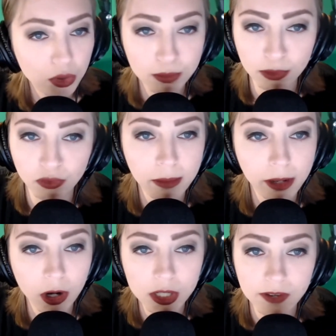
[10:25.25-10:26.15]

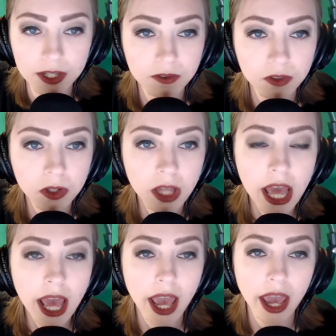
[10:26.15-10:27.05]
performing arts festival,
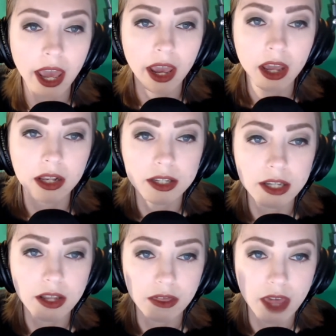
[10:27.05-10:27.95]
and
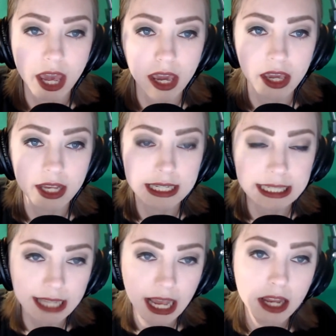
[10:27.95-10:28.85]
they
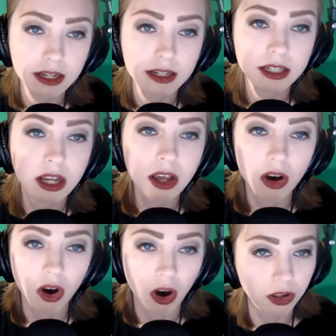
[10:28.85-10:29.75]
send
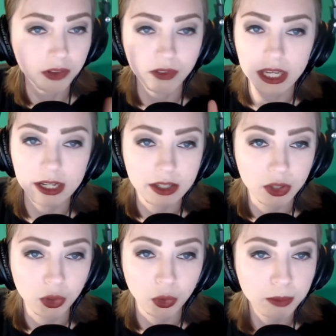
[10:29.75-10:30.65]
all of
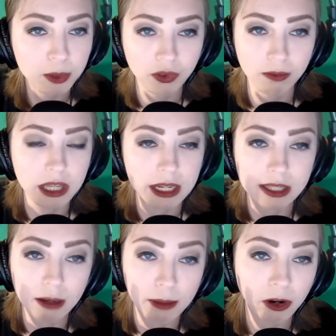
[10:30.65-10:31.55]
these groups from
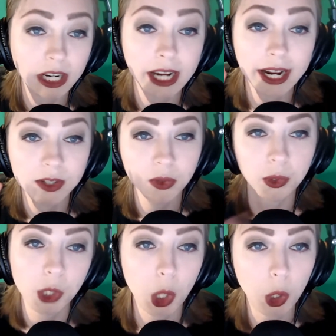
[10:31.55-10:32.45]
these American high
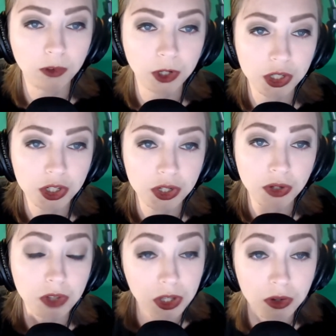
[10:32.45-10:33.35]
schools over
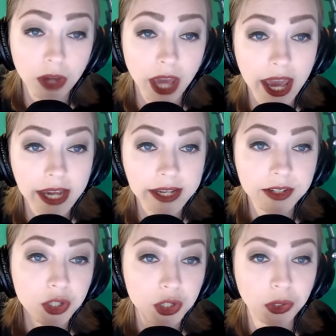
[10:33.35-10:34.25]
to the UK
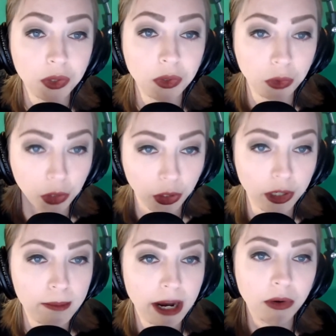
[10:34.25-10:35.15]
to learn
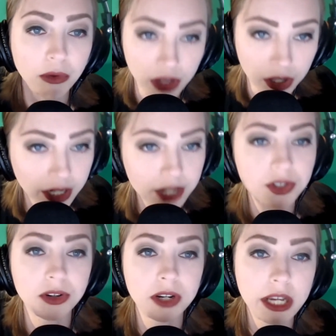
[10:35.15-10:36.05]
about theater
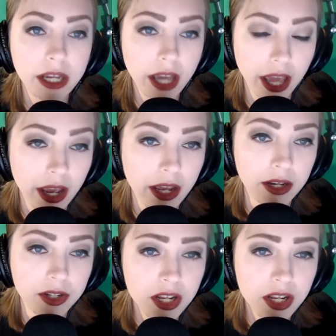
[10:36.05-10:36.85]
history and